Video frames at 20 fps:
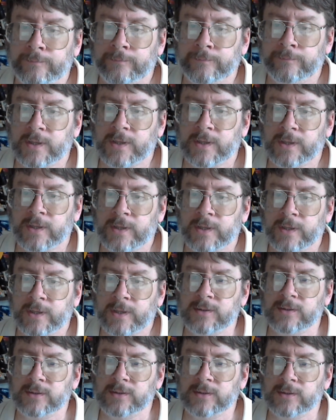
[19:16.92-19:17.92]
On
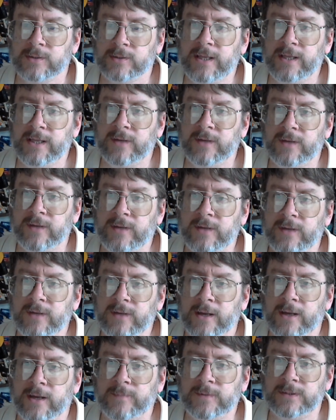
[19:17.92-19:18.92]
Thursday evening, I
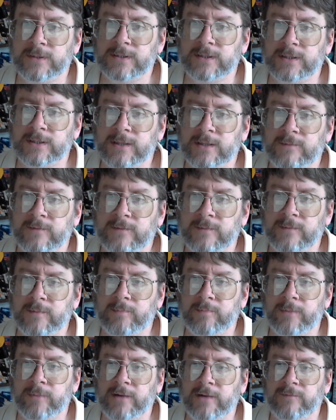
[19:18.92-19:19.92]
opted to give him the
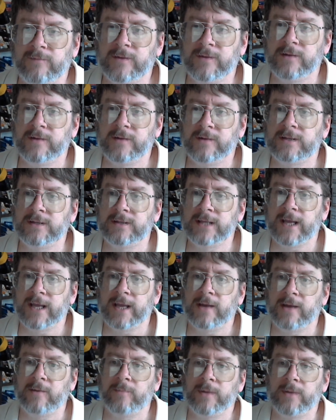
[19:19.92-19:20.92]
benefit of the
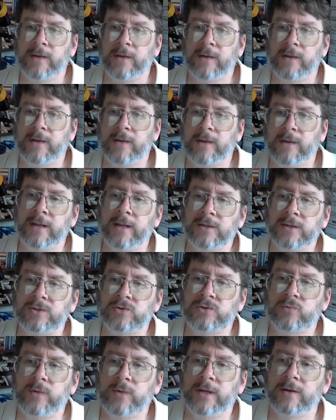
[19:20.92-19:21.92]
doubt by writing on
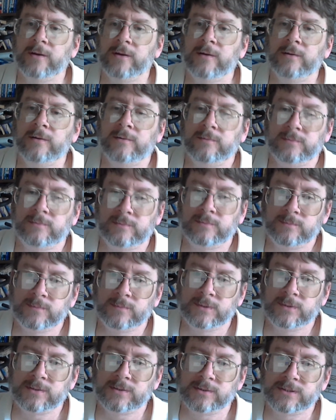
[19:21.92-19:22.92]
Twitter,
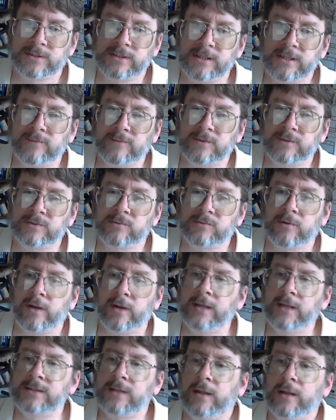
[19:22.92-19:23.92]
Mr. Stevens
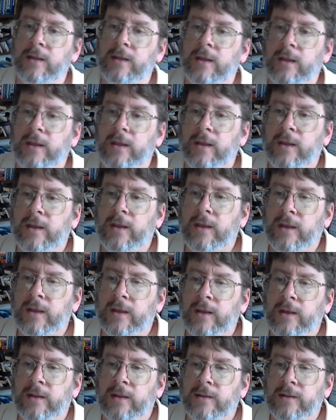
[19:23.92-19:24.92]
writes,
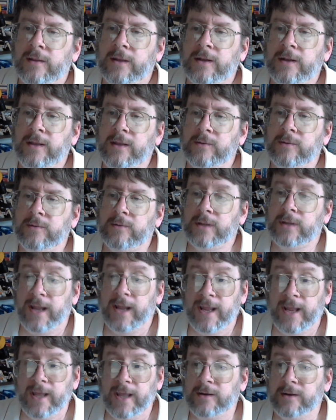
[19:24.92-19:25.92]
that
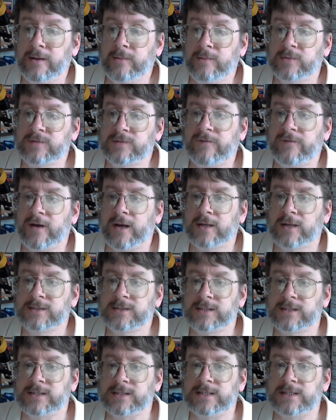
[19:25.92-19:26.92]
Hannity was
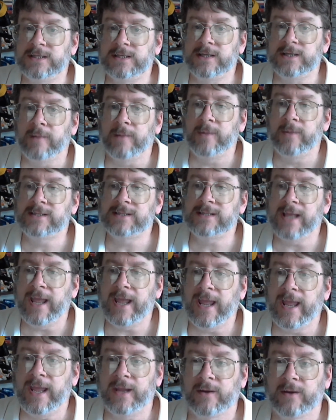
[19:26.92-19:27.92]
Fox's dumbest
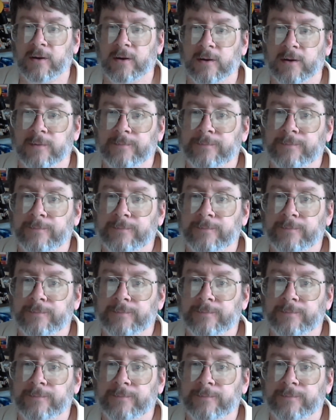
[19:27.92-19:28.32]
anchor.